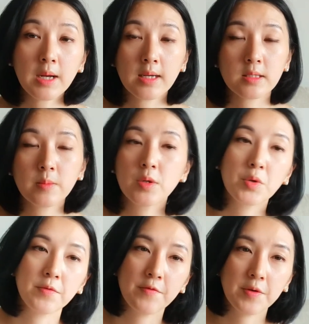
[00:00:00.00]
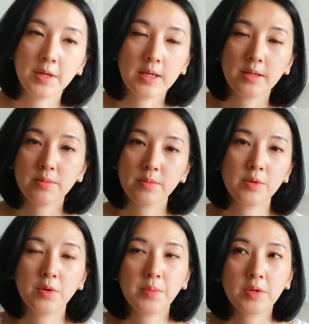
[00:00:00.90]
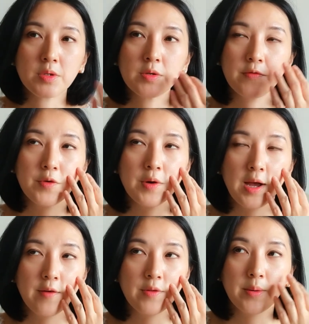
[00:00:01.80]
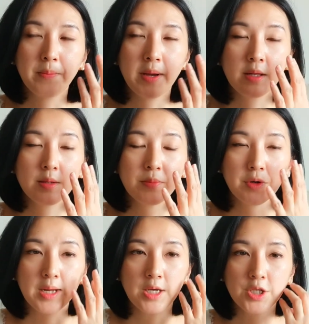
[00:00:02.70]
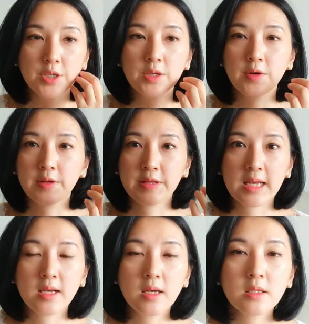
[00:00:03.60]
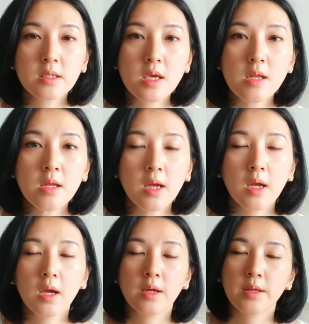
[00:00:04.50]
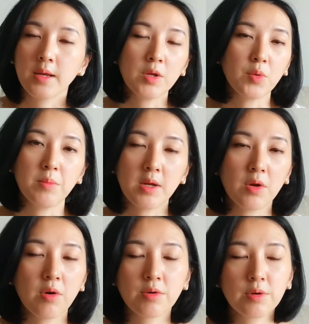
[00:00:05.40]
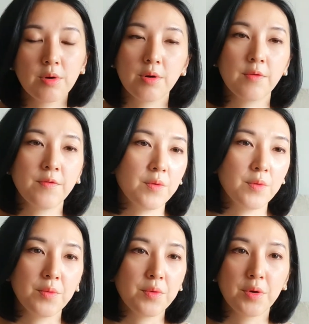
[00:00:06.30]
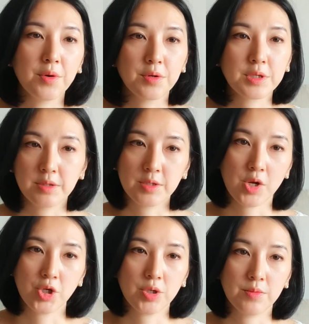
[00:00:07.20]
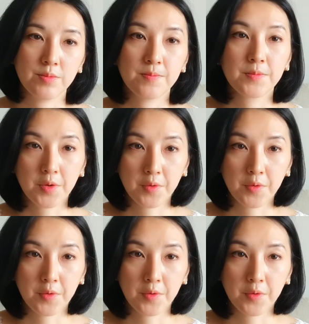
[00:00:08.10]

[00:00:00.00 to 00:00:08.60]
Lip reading: customer don't feel it, because if you have the better protection, you have thicker skin, then you may not feel the sensation. All